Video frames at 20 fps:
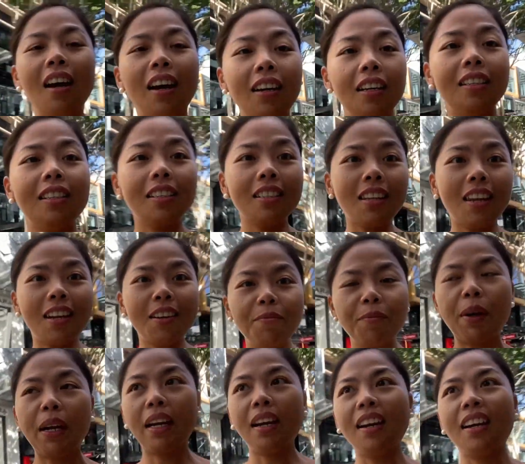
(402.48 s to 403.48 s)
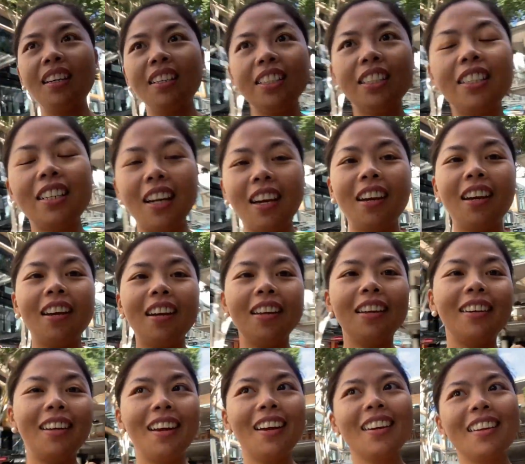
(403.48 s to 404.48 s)
I just had my lunch
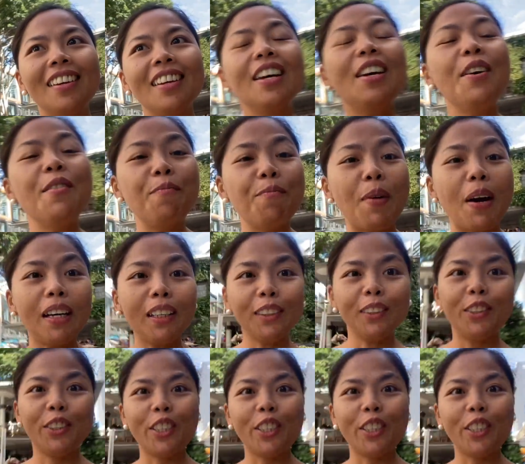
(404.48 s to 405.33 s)
and back to